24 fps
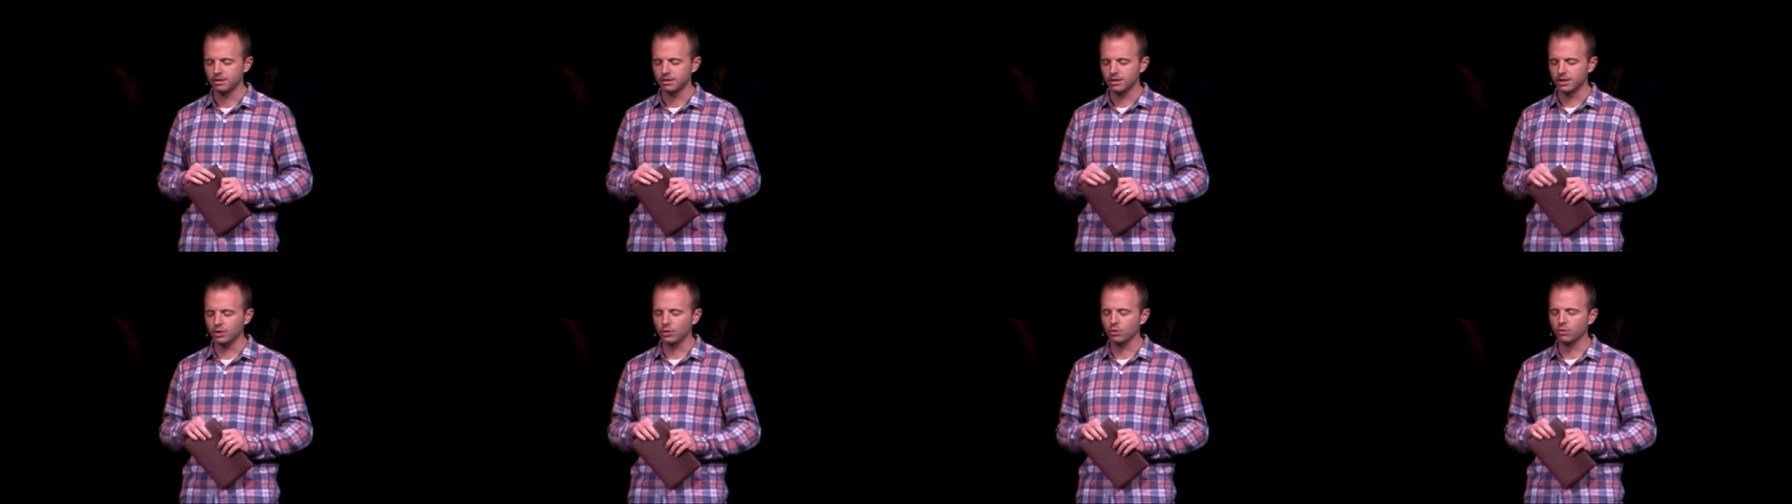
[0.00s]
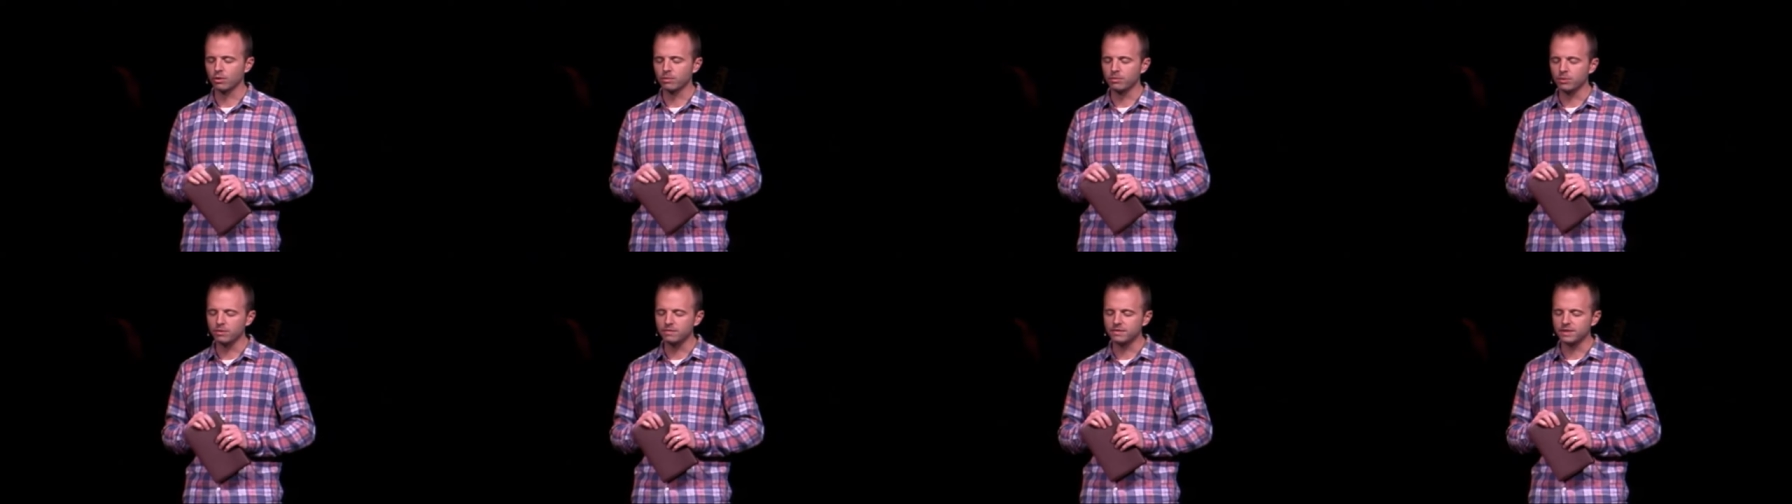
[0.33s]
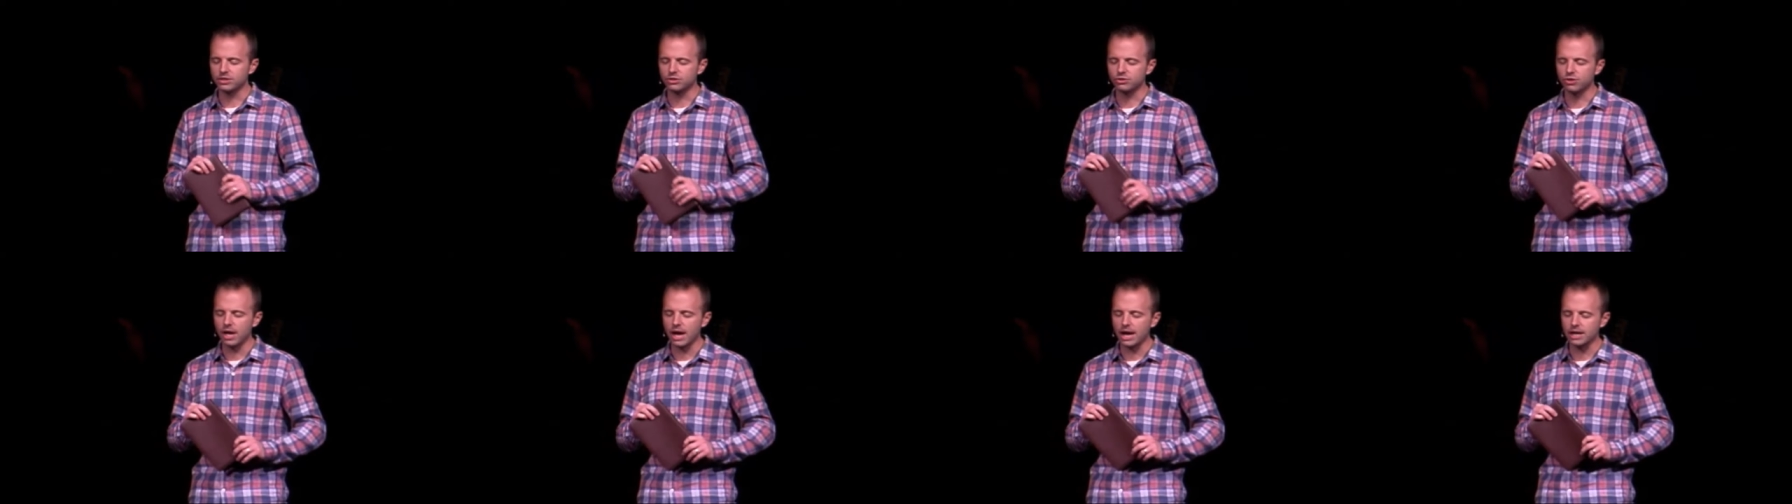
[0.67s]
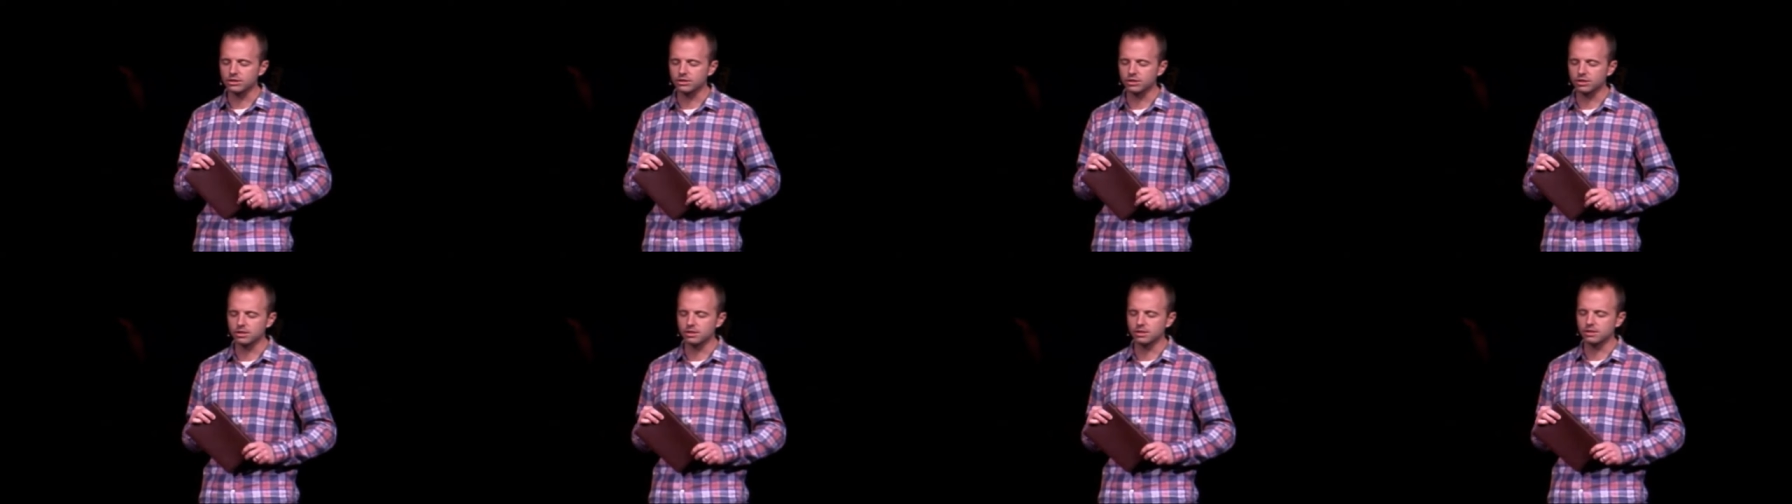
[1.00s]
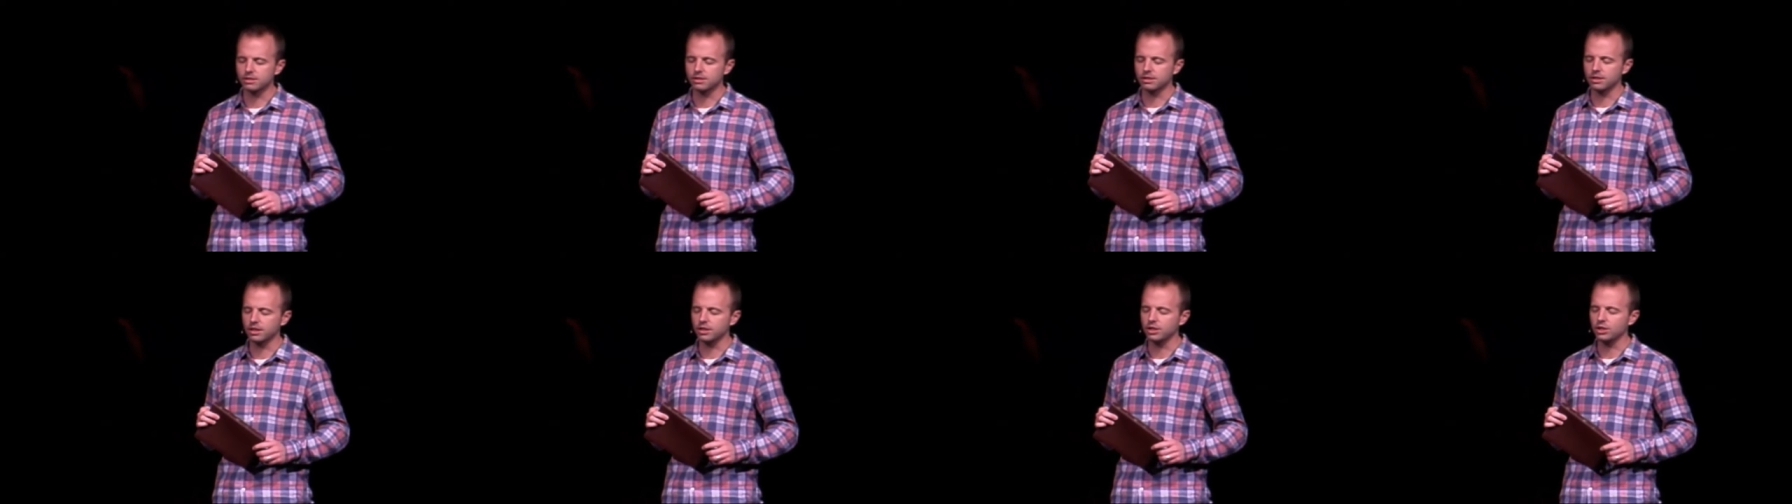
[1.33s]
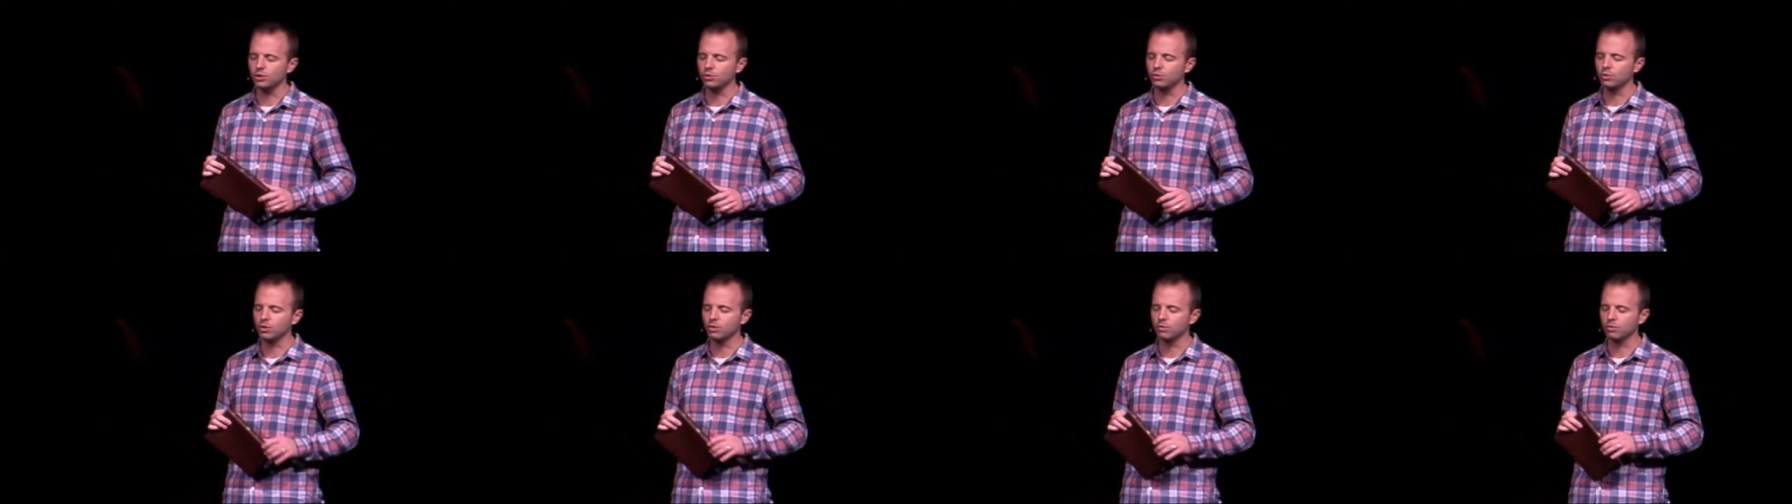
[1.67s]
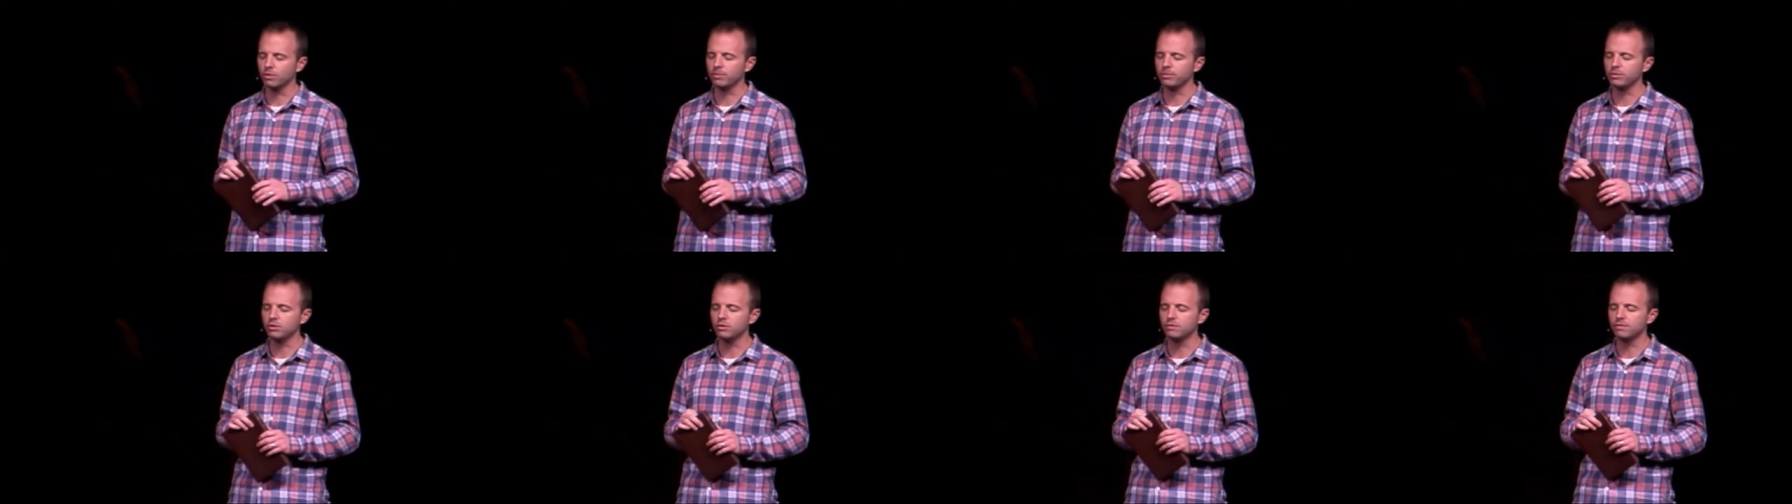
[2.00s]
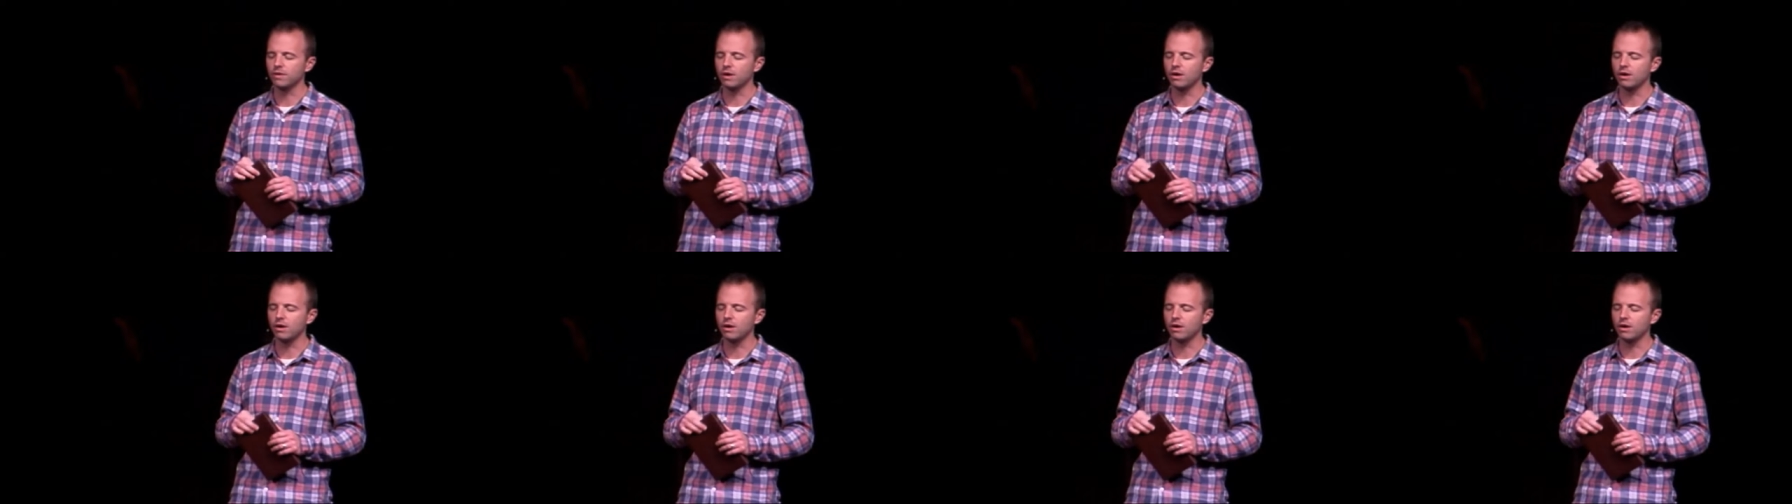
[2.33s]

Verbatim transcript: you'll remove distractions, that you will remove